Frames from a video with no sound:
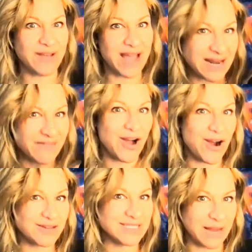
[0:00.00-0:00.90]
kind of have a
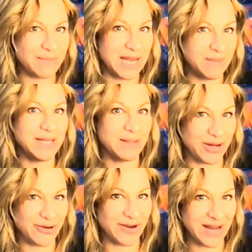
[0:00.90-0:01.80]
hard time naming them
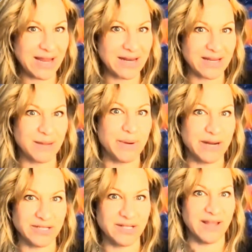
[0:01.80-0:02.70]
on your hand
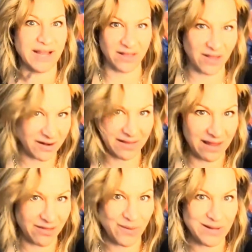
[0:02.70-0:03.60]
compared to like a lot of the
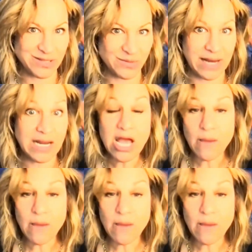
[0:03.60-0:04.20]
other ones, right?